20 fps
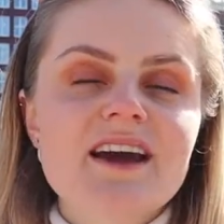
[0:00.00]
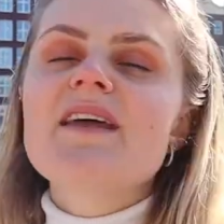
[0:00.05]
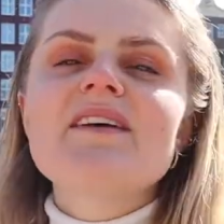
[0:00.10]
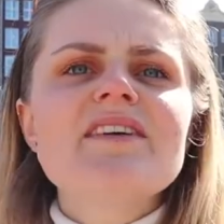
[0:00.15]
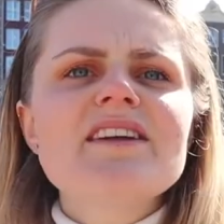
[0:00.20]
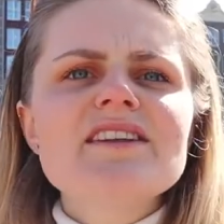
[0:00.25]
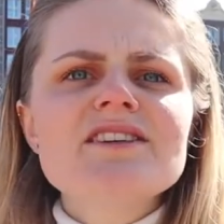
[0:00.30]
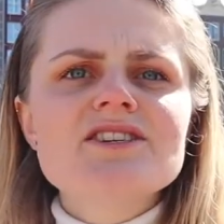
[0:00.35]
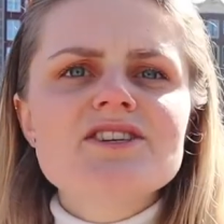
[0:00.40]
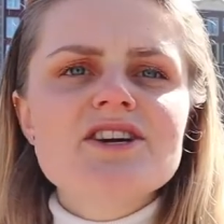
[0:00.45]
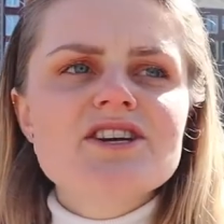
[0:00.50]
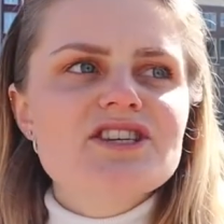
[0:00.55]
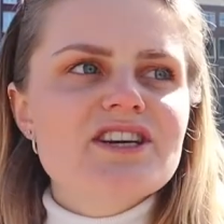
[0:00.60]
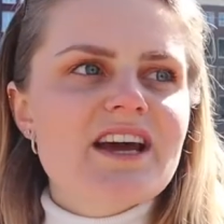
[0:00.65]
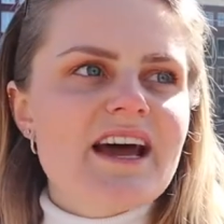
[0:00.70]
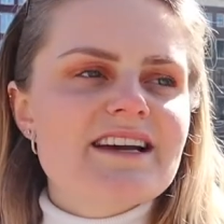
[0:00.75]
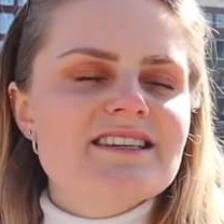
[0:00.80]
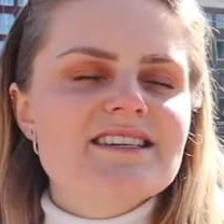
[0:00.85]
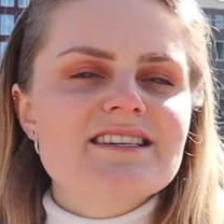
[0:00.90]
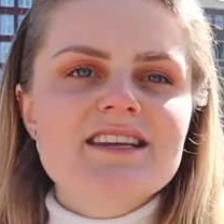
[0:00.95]
Events such
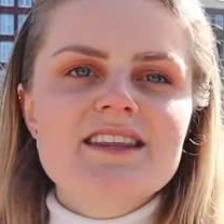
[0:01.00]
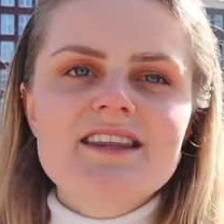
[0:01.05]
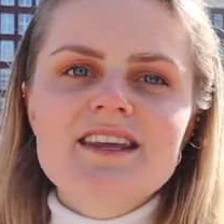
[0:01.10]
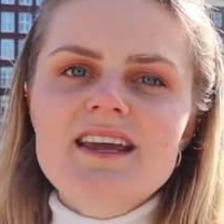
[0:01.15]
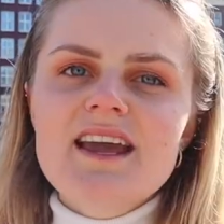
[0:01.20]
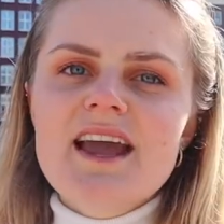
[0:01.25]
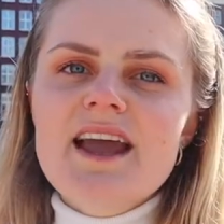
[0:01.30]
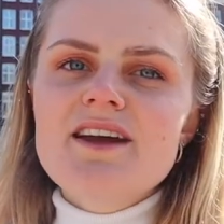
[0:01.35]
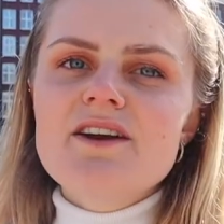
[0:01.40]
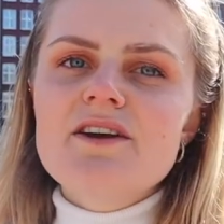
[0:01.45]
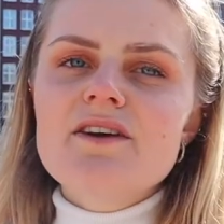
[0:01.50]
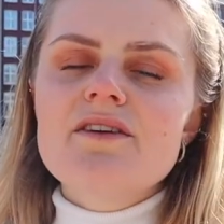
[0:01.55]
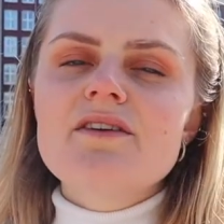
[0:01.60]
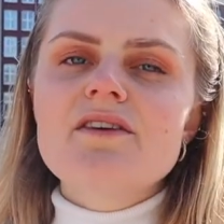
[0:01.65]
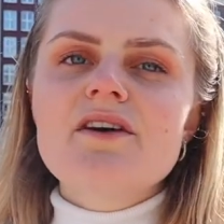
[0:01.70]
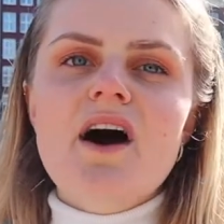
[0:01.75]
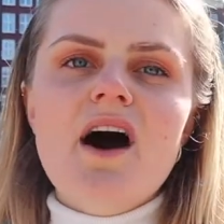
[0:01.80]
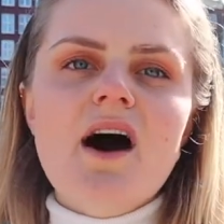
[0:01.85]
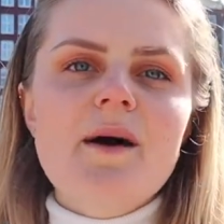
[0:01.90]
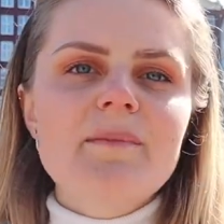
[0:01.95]
as theater,
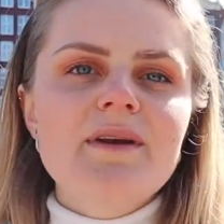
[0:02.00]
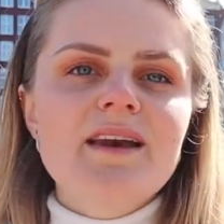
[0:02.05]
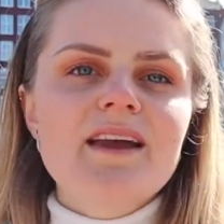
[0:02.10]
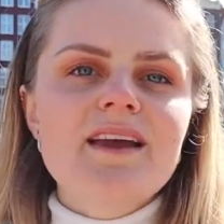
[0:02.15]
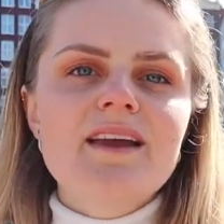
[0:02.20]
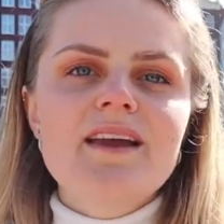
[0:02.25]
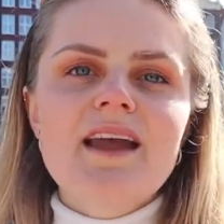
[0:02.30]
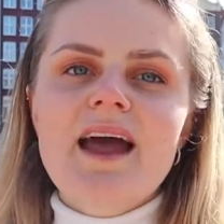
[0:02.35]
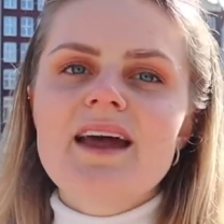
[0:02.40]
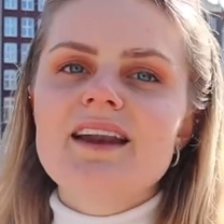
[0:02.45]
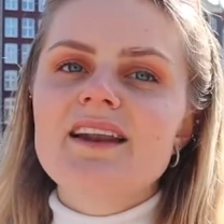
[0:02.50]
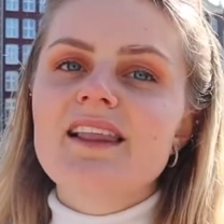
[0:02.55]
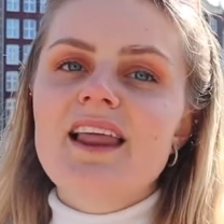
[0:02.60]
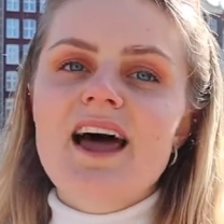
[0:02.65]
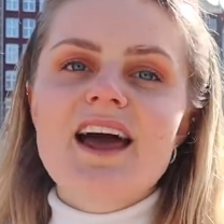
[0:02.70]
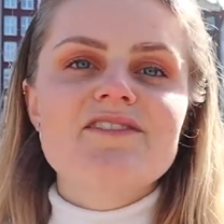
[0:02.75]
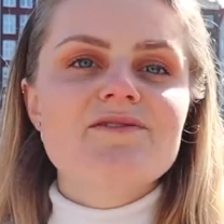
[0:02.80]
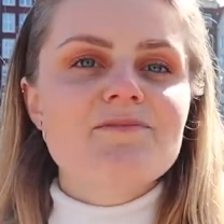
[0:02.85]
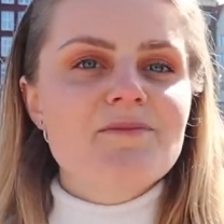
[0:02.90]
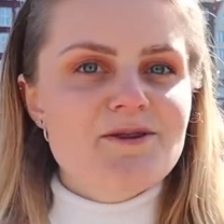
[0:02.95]
comedy, and
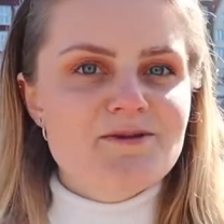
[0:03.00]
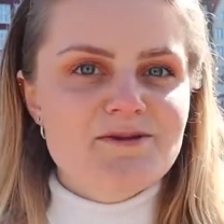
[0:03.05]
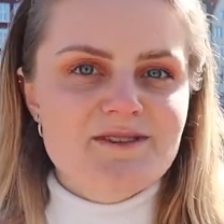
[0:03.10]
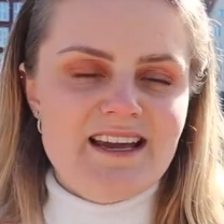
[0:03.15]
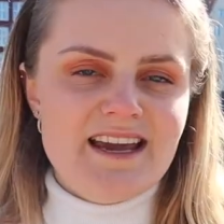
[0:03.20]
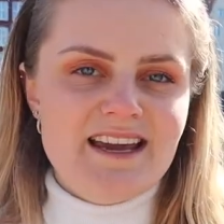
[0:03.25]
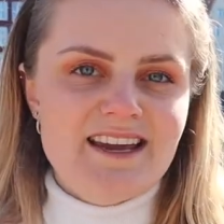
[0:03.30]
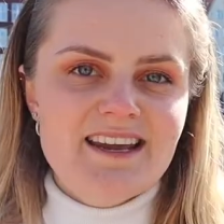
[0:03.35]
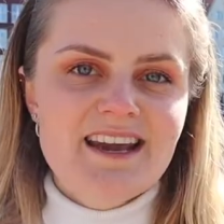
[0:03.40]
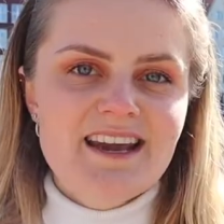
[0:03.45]
live music.